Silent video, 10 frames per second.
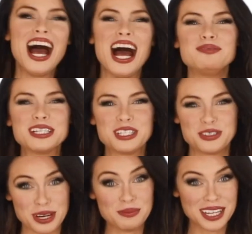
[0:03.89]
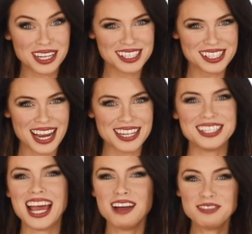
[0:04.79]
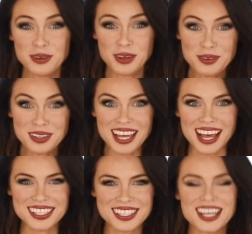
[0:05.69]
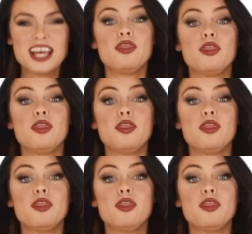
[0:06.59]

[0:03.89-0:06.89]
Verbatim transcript: I'm extremely excited to have you here with us.